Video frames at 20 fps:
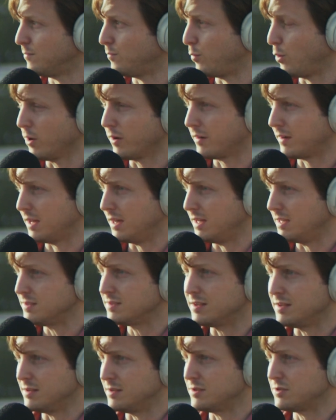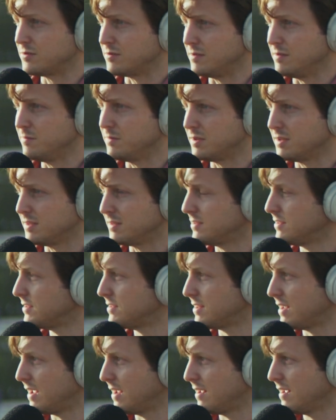work in this industry, because
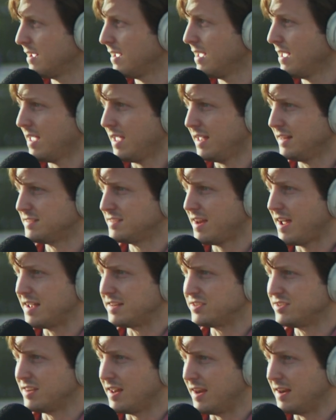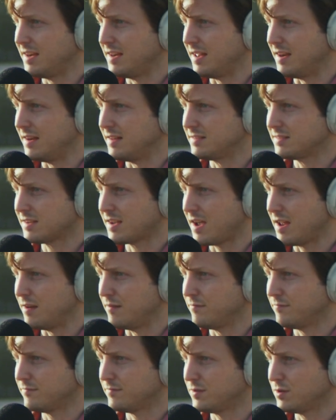it's like it's not steady and it's kind
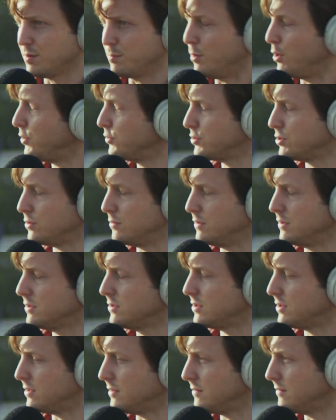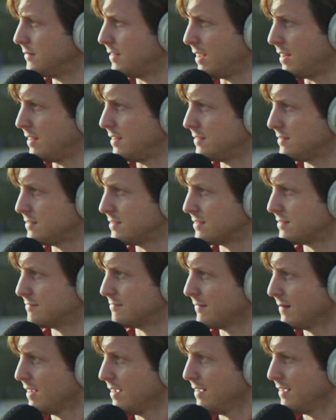of tumultuous, and it's
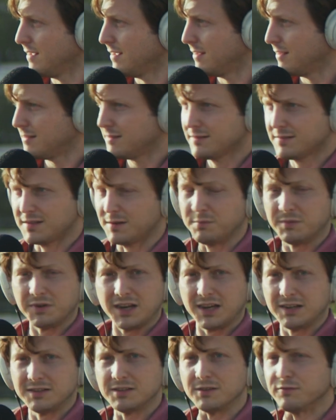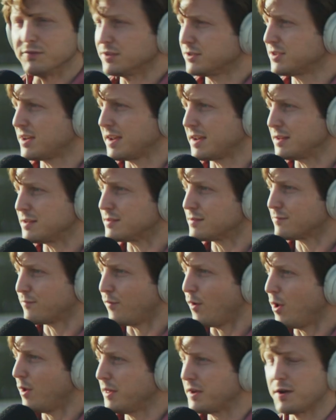some days it feels like it's
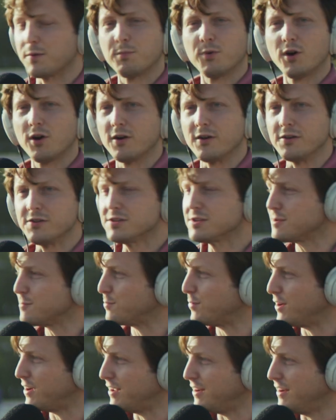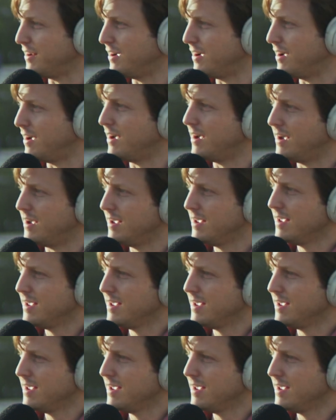falling apart, but I